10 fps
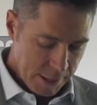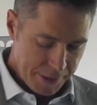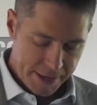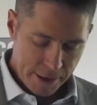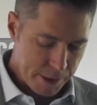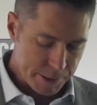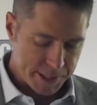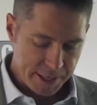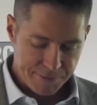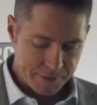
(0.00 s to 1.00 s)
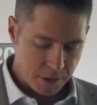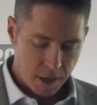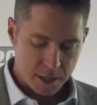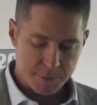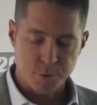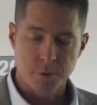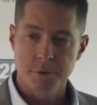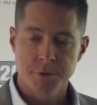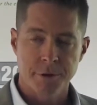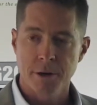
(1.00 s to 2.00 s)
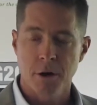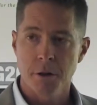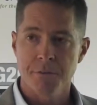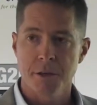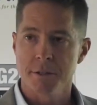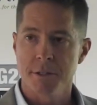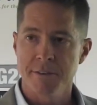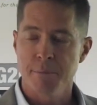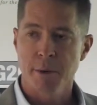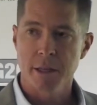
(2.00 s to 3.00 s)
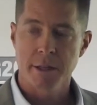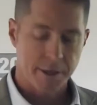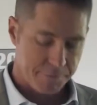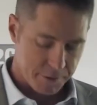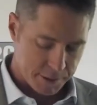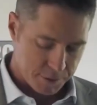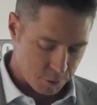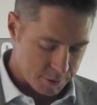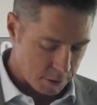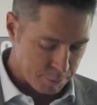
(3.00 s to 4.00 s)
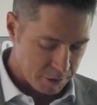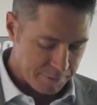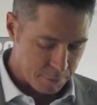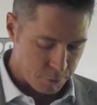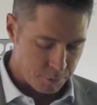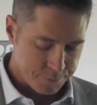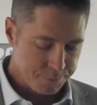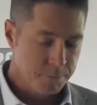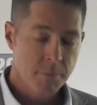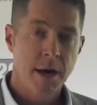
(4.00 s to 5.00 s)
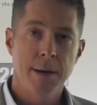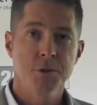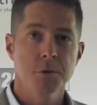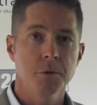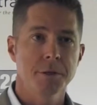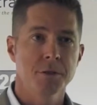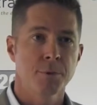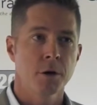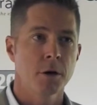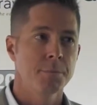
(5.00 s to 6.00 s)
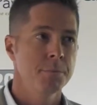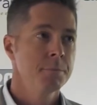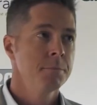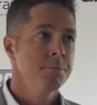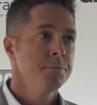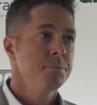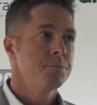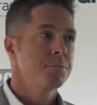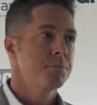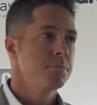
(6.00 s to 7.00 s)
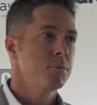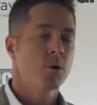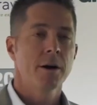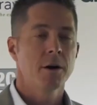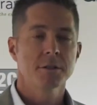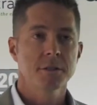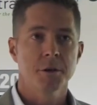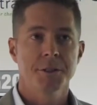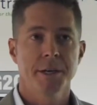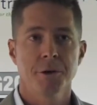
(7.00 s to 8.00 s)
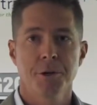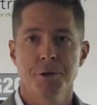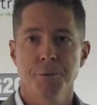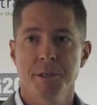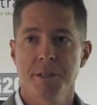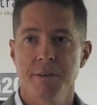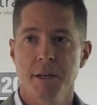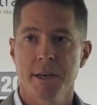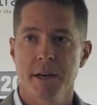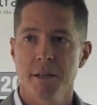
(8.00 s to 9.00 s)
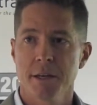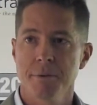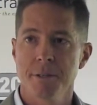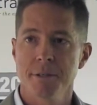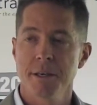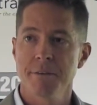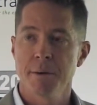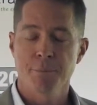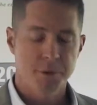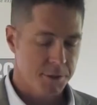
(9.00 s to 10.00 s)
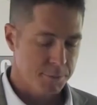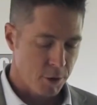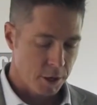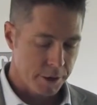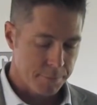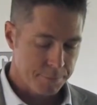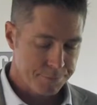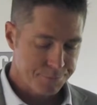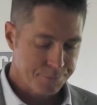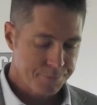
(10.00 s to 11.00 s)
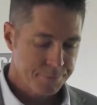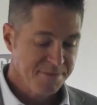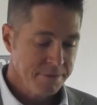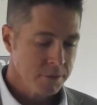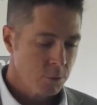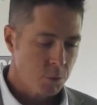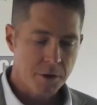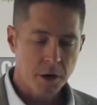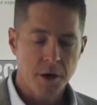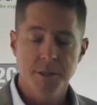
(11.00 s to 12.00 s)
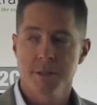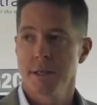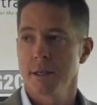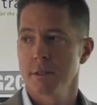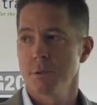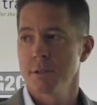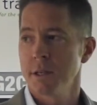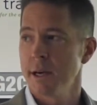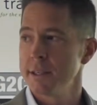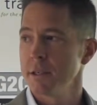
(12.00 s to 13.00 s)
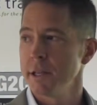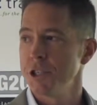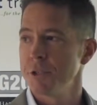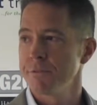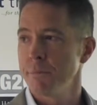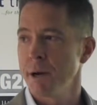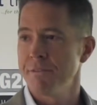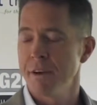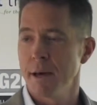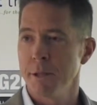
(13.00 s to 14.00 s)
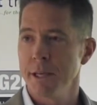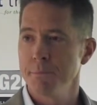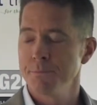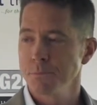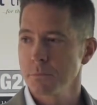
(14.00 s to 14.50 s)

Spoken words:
The care I received at the hospital during all of this, and even my clinic visits, was unbelievable, absolutely superb. Nowhere else in Ontario could you receive the care that you received at Princess Margaret. One of the hardest things was the isolation from my family.